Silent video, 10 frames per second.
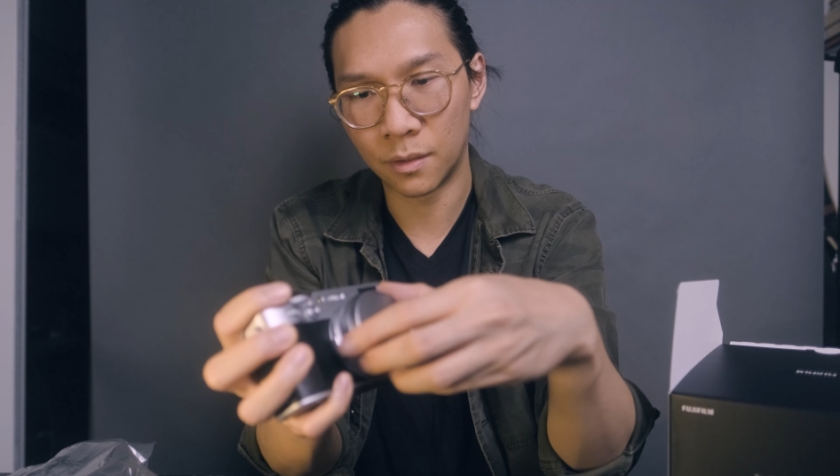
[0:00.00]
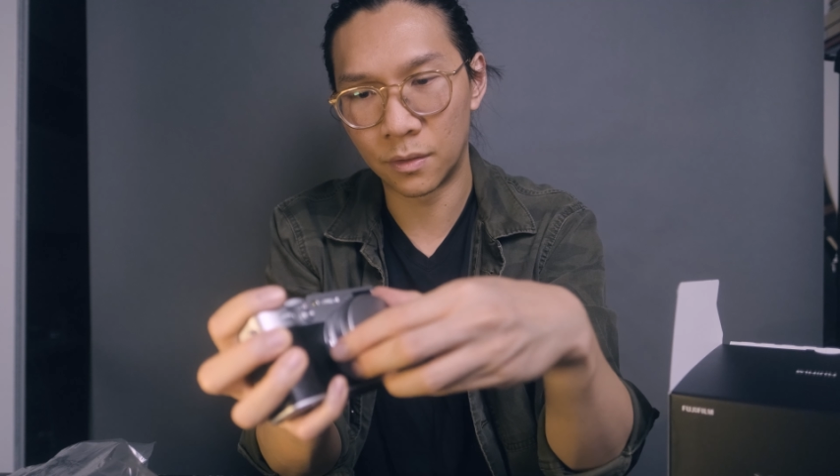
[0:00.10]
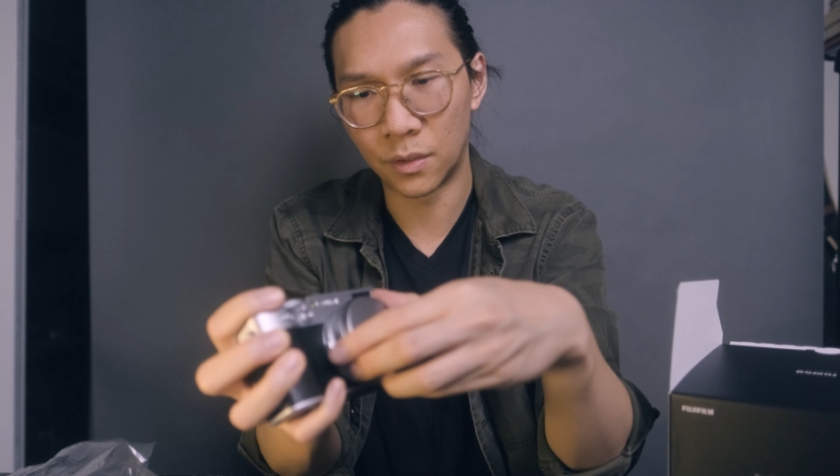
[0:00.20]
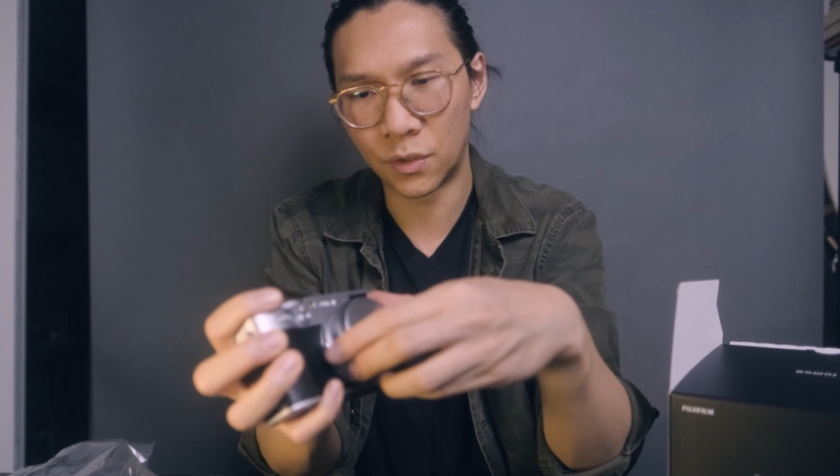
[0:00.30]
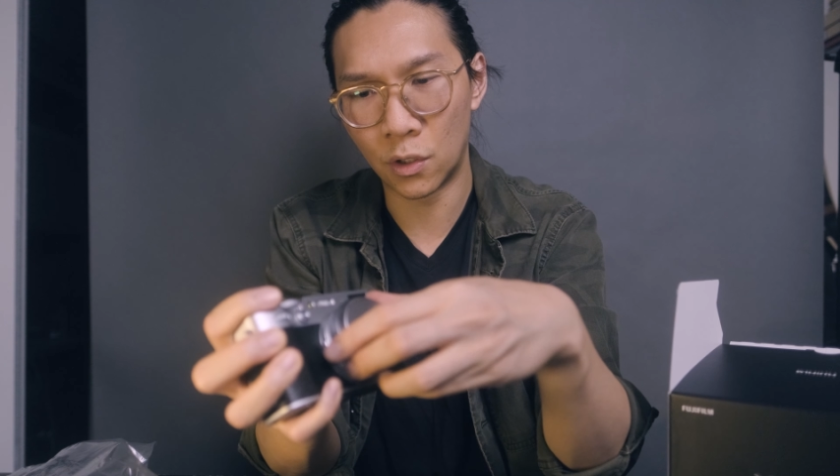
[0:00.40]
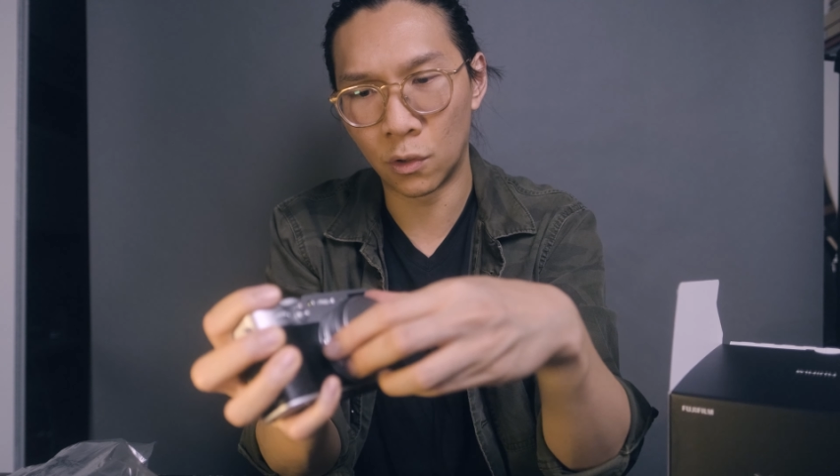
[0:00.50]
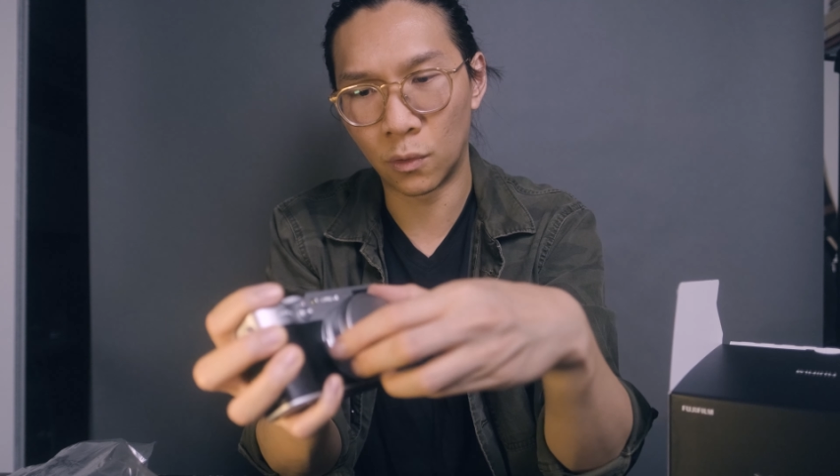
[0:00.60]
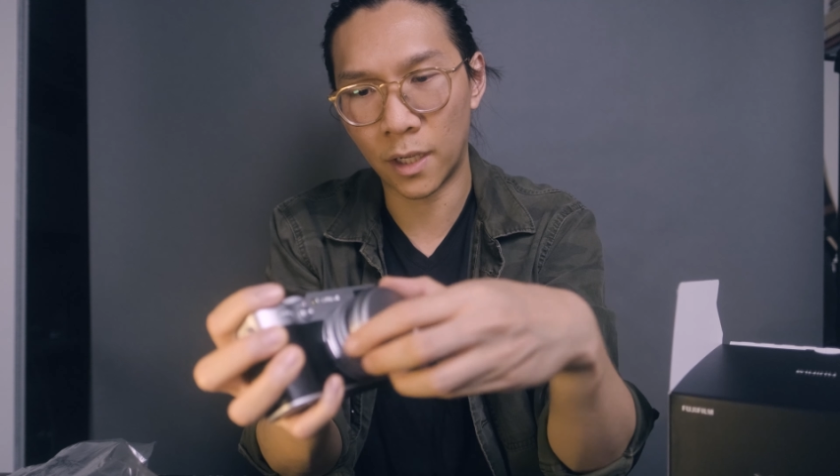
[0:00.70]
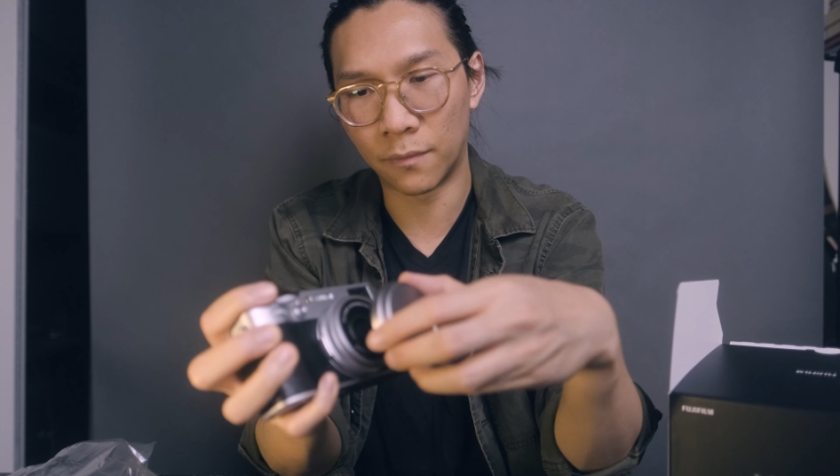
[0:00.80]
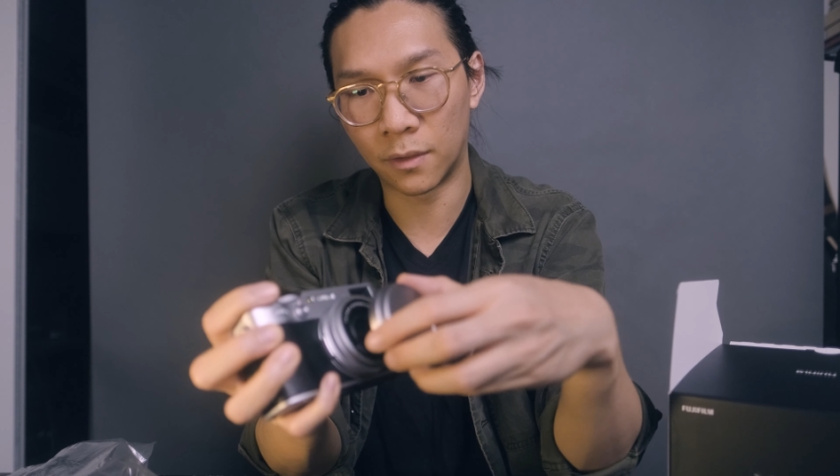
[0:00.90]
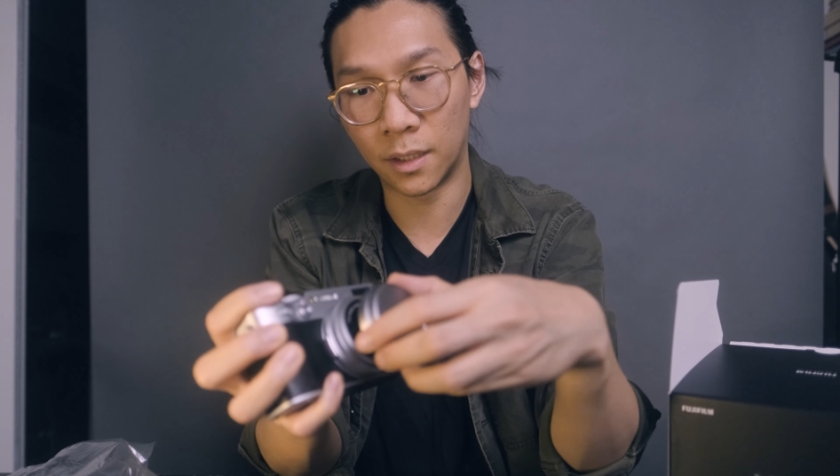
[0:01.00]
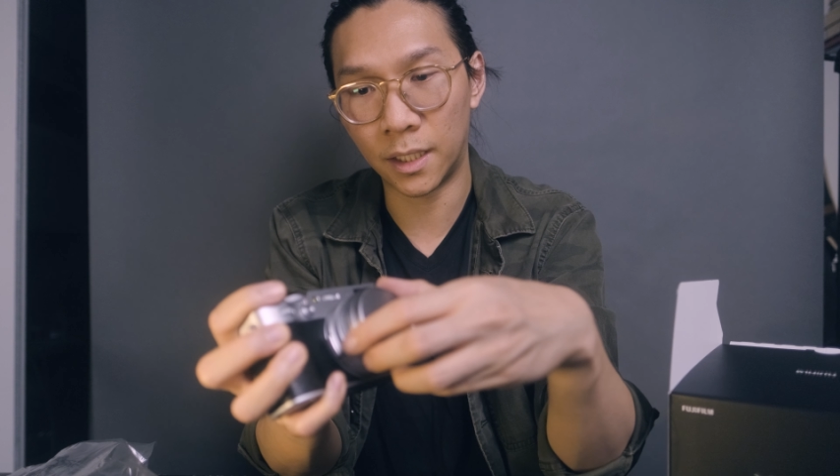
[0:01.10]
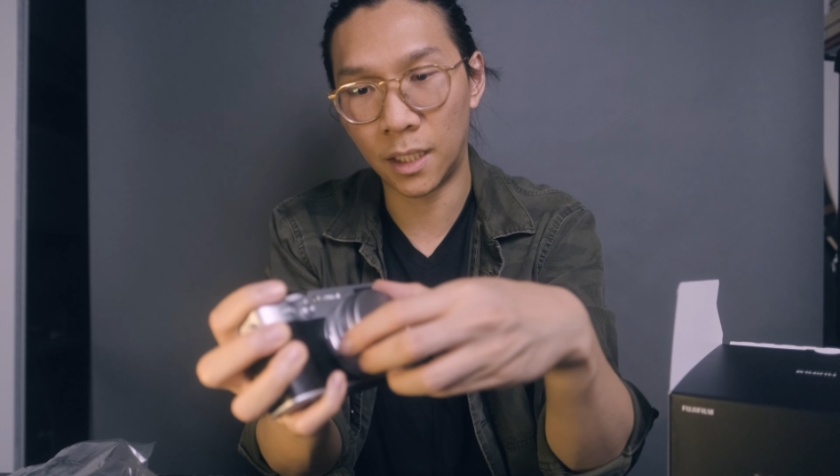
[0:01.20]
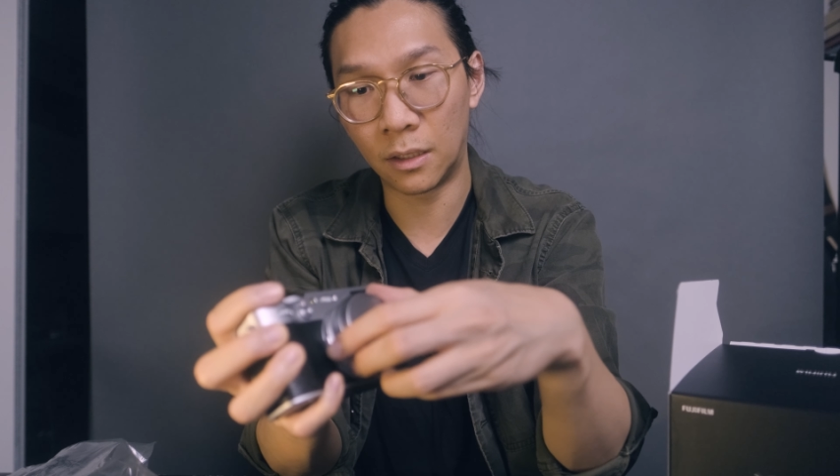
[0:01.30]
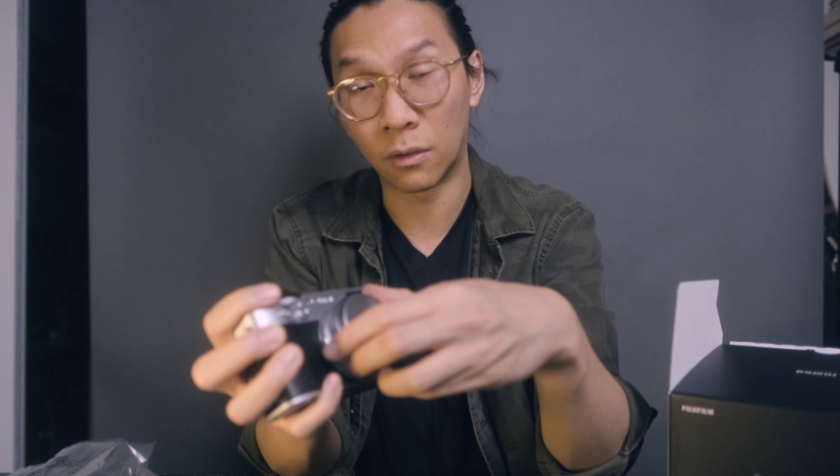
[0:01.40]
There's no kind of clicking